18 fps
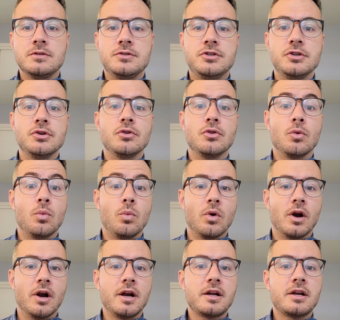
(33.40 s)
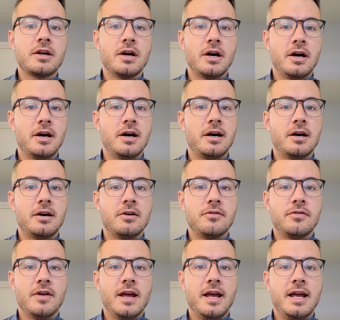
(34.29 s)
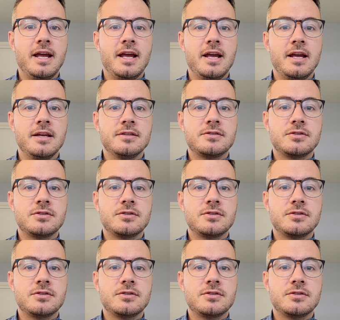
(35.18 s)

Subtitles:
do the work of a